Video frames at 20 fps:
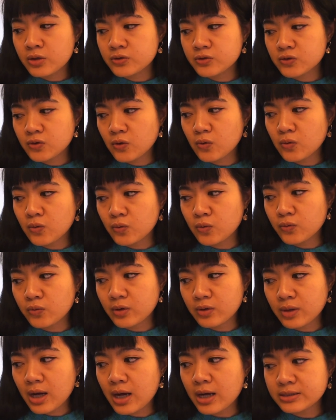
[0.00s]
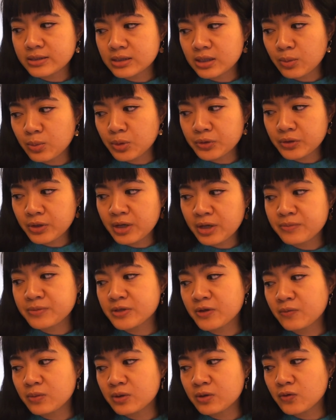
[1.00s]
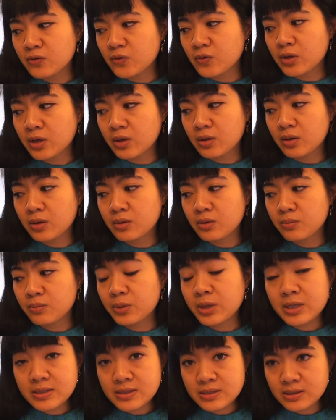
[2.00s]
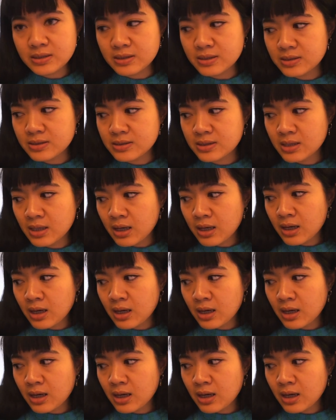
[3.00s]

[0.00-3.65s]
So the last couple times I've been doing pieces,